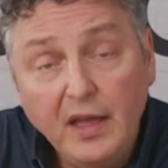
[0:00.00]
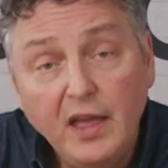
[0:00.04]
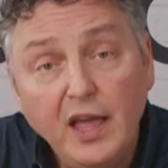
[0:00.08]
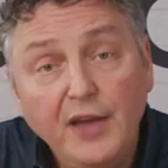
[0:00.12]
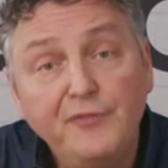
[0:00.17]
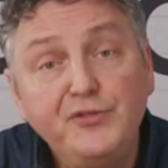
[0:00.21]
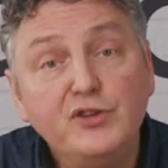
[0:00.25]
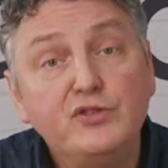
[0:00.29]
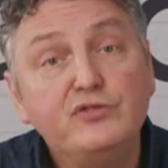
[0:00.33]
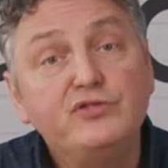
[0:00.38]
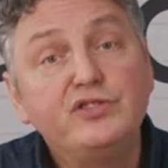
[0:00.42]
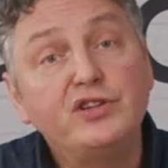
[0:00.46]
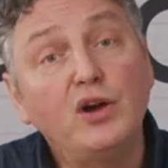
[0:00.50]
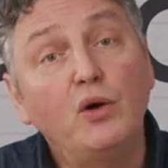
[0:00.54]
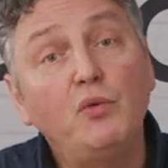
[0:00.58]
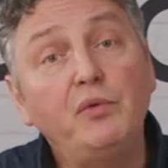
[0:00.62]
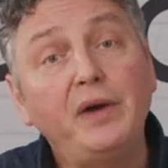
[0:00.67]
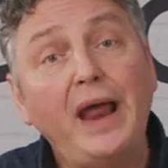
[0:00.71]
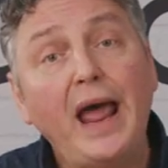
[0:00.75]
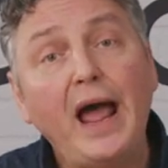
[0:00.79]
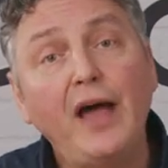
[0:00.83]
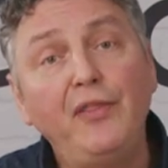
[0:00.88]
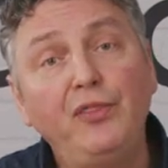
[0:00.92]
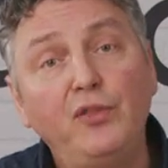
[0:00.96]
If you
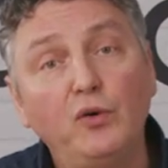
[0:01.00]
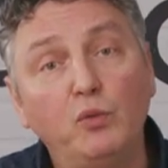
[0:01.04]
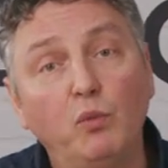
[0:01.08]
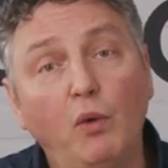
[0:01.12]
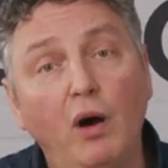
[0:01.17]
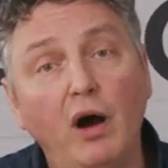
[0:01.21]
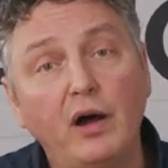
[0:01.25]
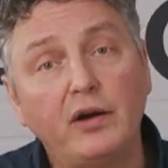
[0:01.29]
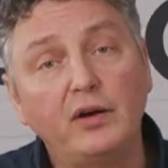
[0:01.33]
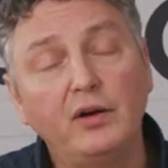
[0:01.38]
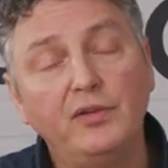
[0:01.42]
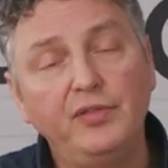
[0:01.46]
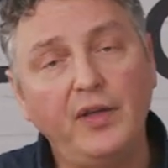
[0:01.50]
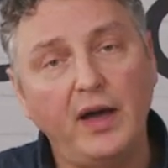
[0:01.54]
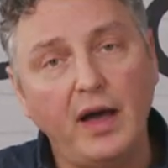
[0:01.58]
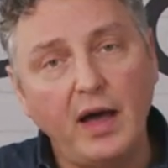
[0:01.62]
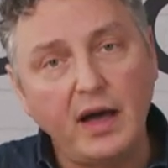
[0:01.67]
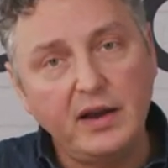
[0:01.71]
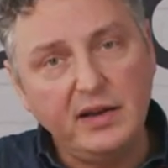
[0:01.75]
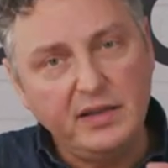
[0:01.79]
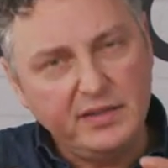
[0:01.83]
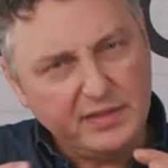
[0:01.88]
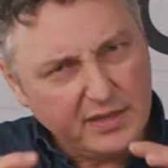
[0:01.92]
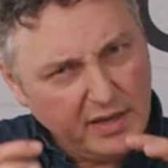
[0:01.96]
don't add the water, the
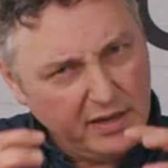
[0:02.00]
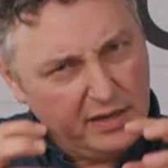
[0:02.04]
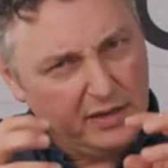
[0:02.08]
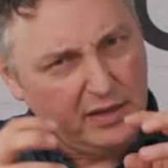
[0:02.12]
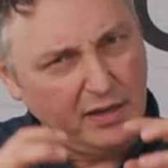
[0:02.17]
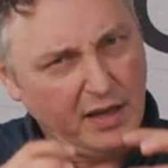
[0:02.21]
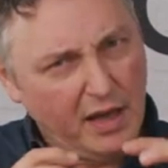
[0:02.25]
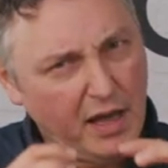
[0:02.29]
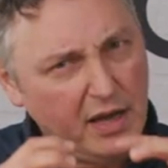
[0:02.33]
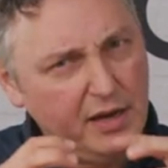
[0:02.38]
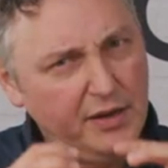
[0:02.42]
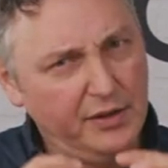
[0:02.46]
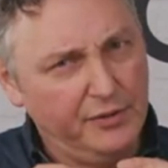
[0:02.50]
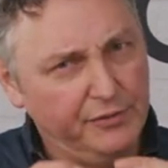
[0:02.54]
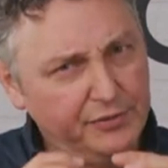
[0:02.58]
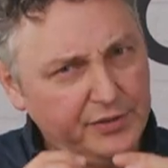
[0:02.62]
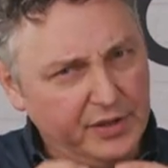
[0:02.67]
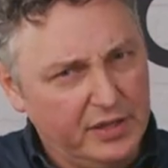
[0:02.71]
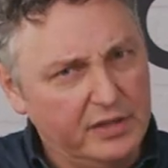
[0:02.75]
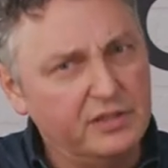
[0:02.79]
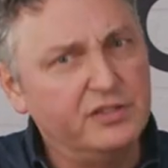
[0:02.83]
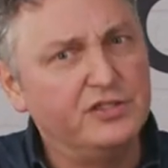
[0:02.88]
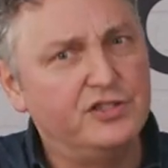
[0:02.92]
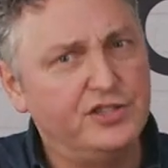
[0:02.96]
honey's gonna kind of
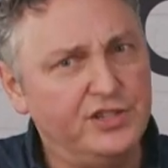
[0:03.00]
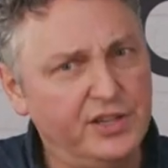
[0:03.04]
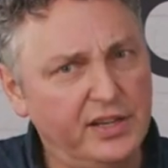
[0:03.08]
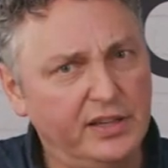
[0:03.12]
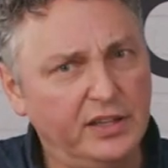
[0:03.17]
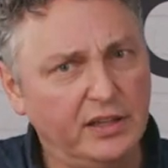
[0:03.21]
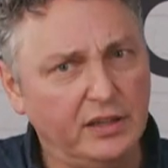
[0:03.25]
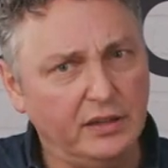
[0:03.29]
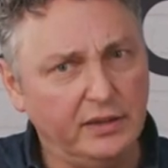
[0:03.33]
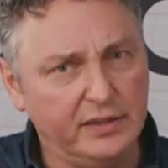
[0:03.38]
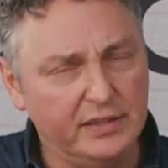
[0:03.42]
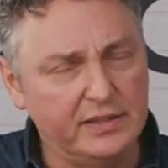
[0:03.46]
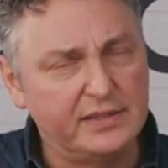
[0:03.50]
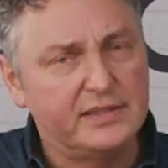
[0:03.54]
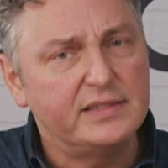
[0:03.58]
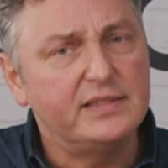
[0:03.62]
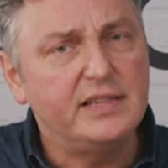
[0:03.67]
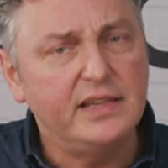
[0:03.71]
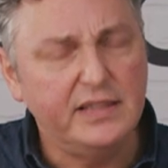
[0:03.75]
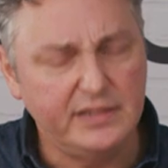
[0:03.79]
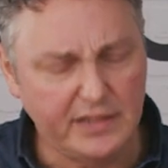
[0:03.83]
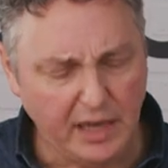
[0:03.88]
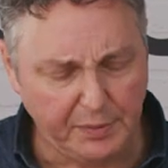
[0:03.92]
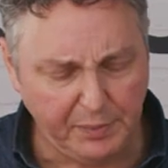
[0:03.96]
congeal and
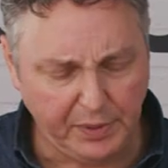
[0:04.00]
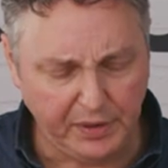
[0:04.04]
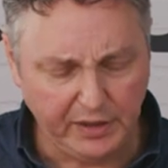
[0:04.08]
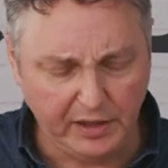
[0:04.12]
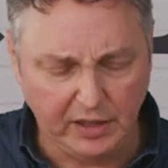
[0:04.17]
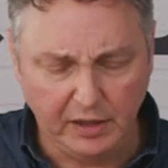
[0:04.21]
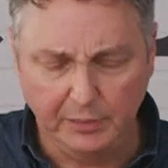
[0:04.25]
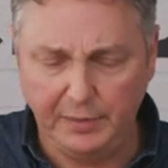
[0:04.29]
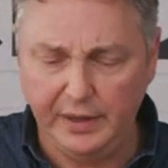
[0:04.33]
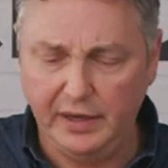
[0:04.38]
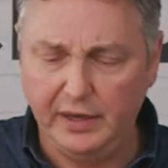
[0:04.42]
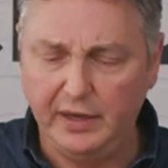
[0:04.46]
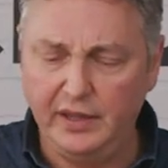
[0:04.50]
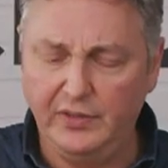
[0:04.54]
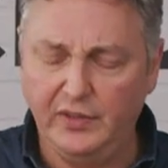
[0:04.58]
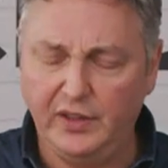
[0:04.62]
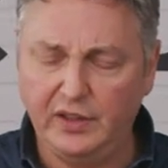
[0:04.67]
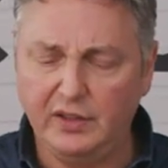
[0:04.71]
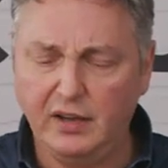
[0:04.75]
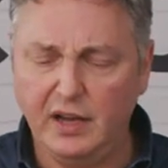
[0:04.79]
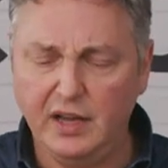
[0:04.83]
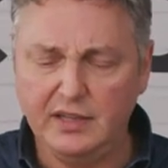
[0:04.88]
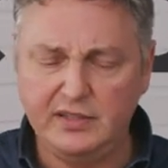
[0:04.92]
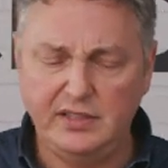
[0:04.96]
seize up a little bit in the
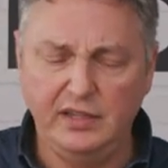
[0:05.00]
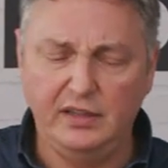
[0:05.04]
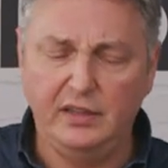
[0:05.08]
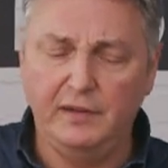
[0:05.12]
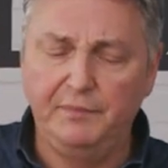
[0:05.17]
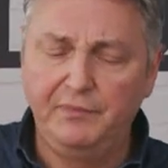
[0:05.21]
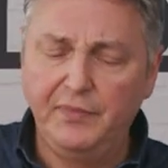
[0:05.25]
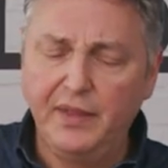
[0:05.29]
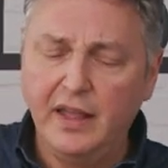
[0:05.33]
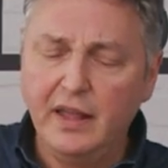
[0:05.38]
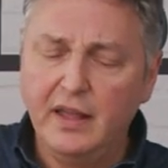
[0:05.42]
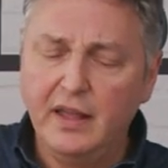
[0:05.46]
cocktail.